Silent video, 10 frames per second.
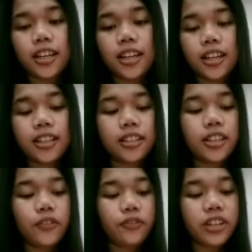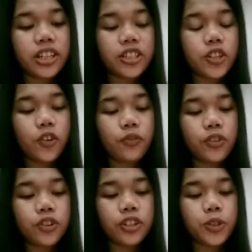Definition of
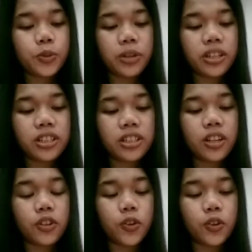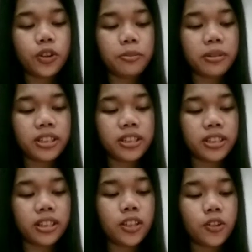code switching and code mixing.
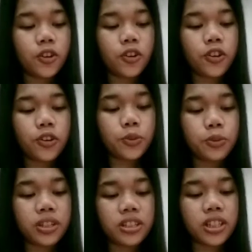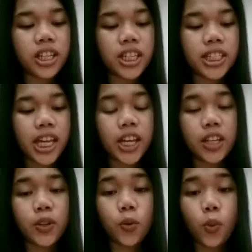Code switching is a
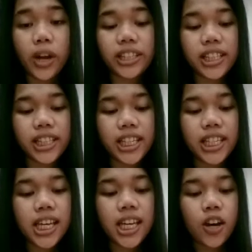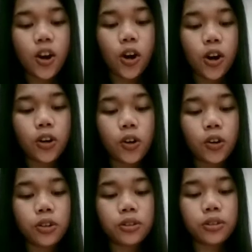widely
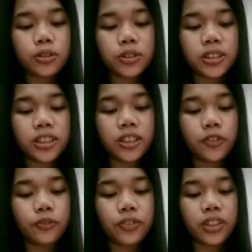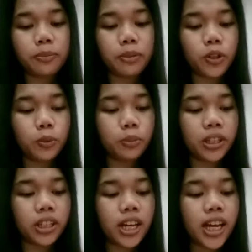observed
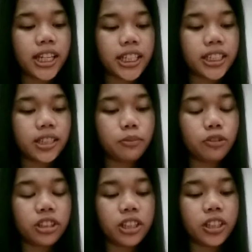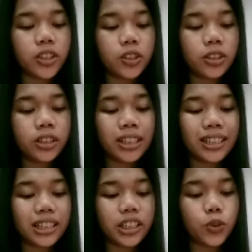phenomenon in
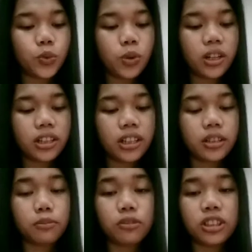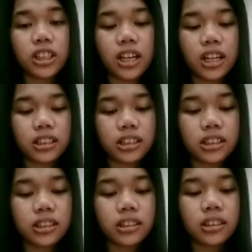multilingual and multicultural
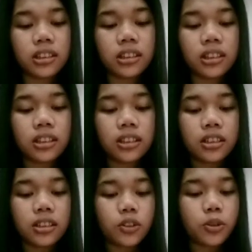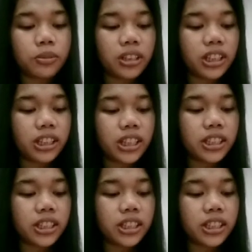communities,